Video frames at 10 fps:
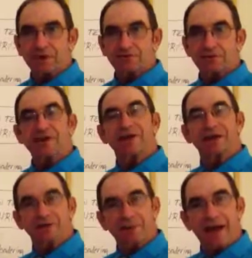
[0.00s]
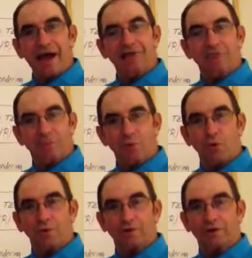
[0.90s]
So they get a bad
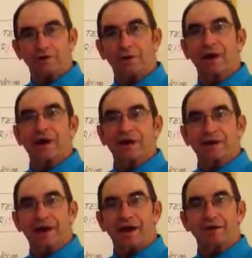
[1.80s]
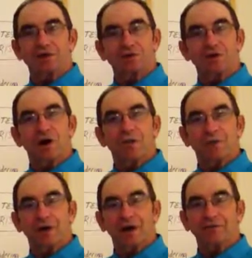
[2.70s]
report here. But now there's 2 of
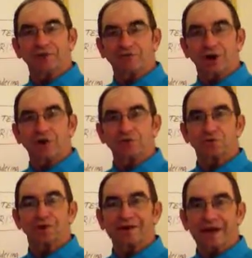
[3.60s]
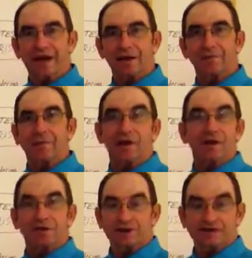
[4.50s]
them left, there's Joshua and Caleb,
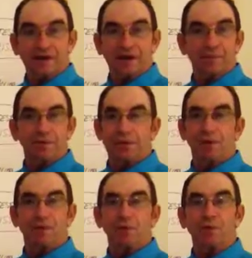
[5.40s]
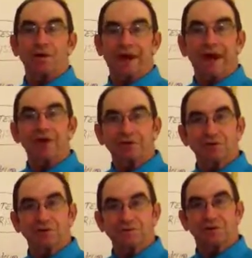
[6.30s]
that stand up and tell them, no, we can do
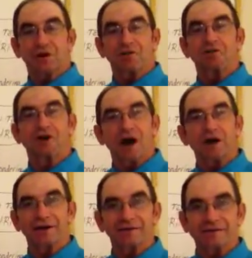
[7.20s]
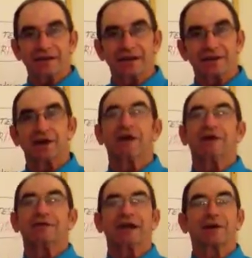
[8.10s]
this because God has said
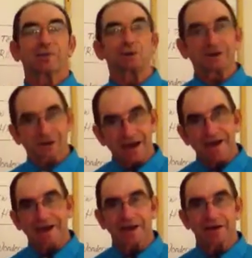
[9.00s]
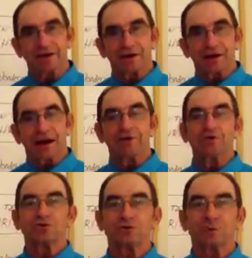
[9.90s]
that we can, and
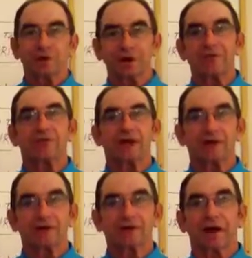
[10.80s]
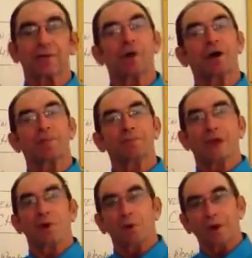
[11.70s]
you should believe that and do that. Well,
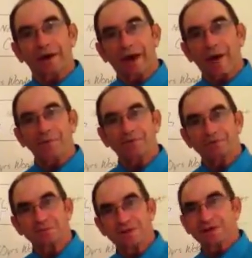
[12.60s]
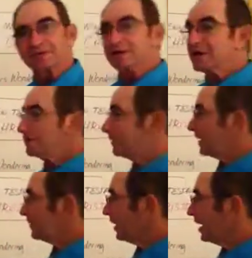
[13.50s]
what happens is
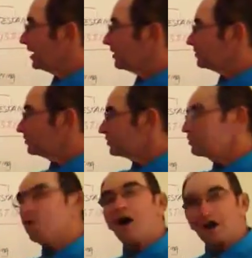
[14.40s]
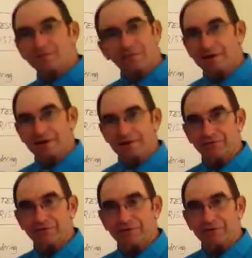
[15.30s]
that they do not
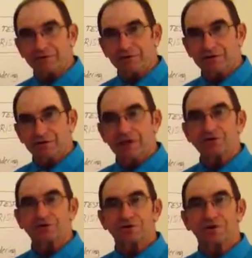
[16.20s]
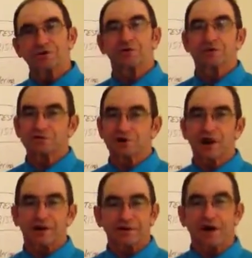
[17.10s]
believe. The nation of Israel does
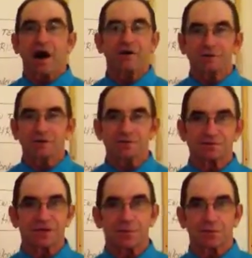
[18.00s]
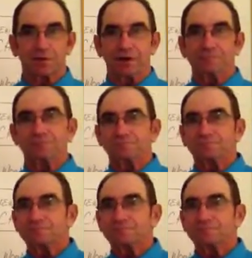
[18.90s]
not, and God is upset with them.